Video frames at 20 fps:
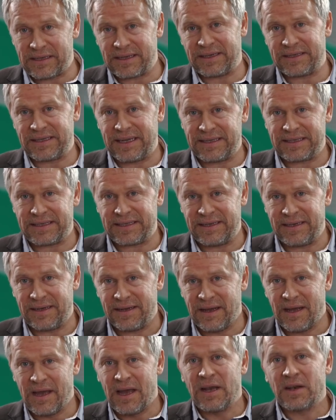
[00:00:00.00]
the world can
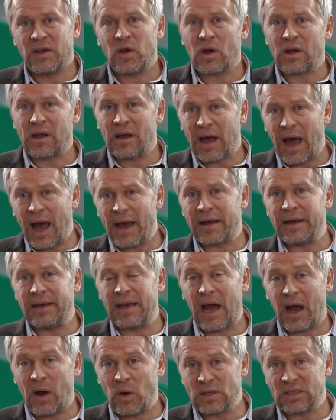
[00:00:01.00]
replace people,
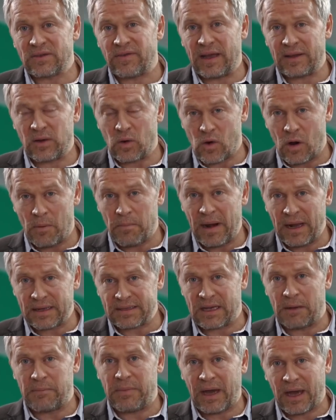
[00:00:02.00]
but when
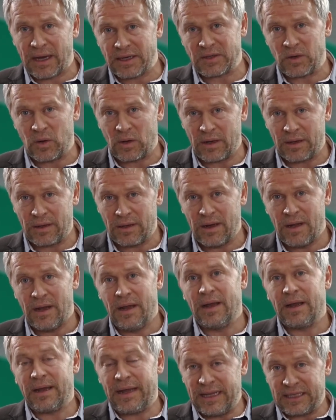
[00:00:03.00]
analyzing complex calculations,